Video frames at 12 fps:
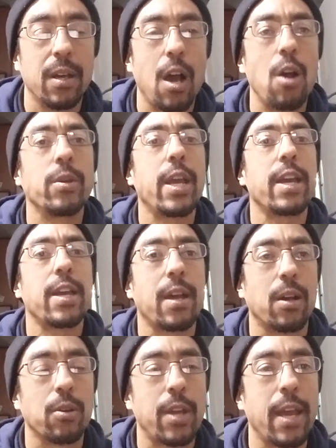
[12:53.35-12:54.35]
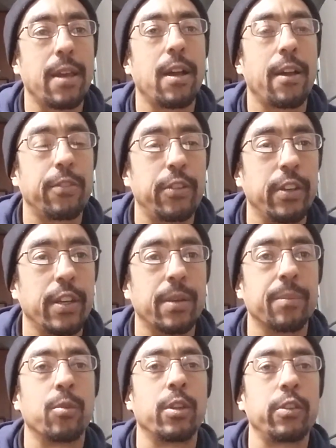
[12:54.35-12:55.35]
Oh, yeah, okay, I've seen
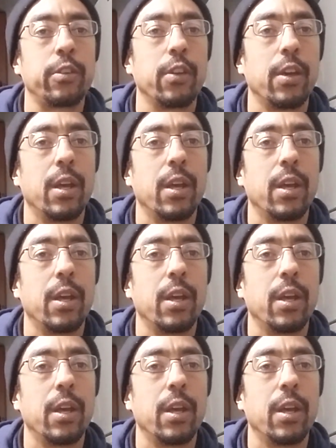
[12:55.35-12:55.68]
him once.